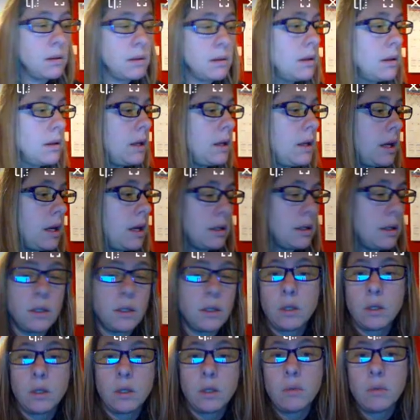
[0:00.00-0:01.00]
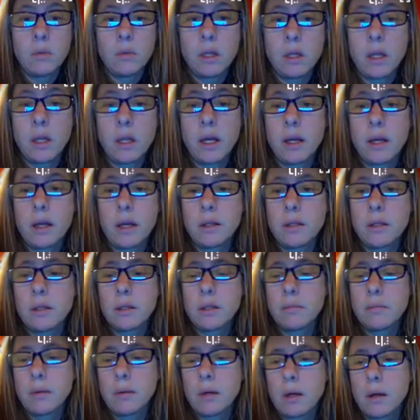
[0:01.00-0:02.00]
This should be the
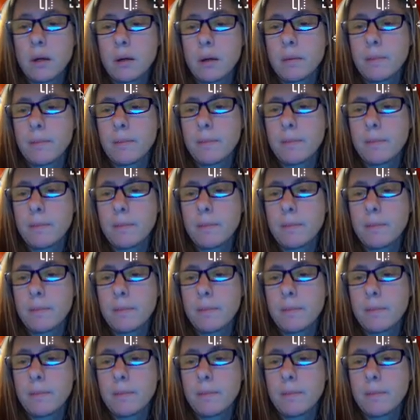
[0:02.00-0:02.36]
last part.